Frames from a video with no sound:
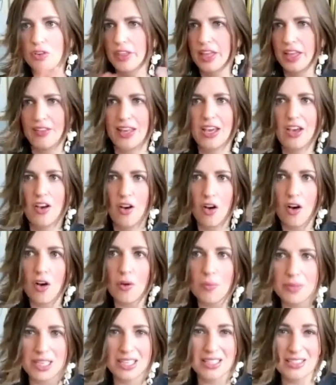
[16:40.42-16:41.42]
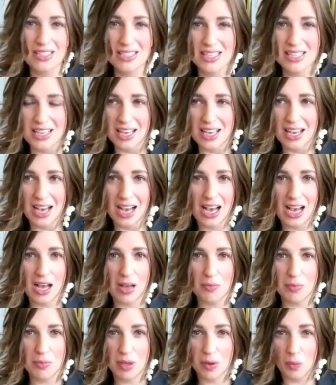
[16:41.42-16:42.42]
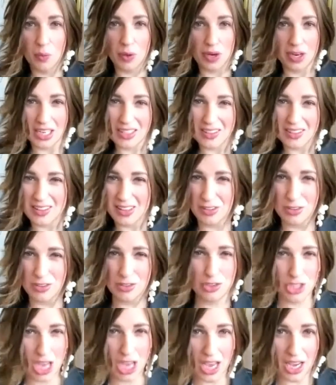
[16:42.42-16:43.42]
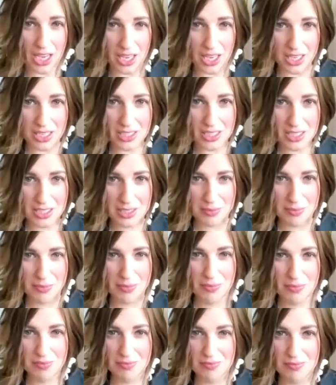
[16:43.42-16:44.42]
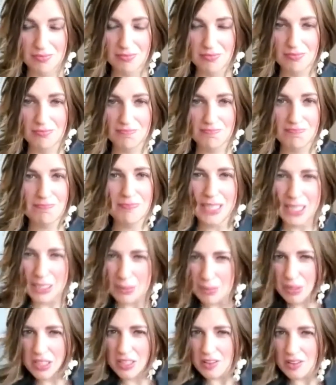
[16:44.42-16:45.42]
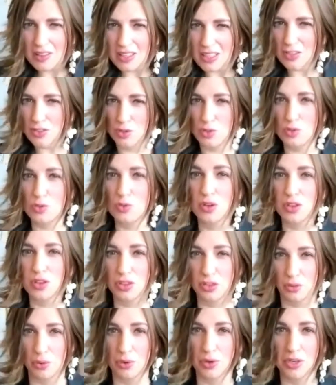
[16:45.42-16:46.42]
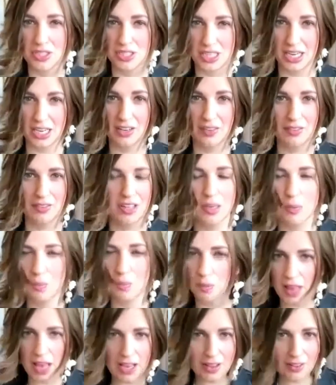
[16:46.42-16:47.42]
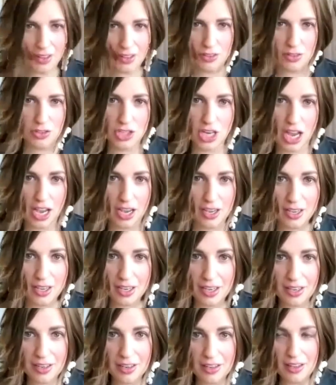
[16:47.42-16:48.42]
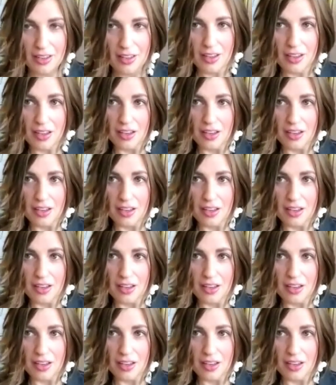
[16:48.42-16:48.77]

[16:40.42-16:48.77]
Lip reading: for that like calmness, wearing a leather jacket might be a little too authoritative, like a black leather jacket,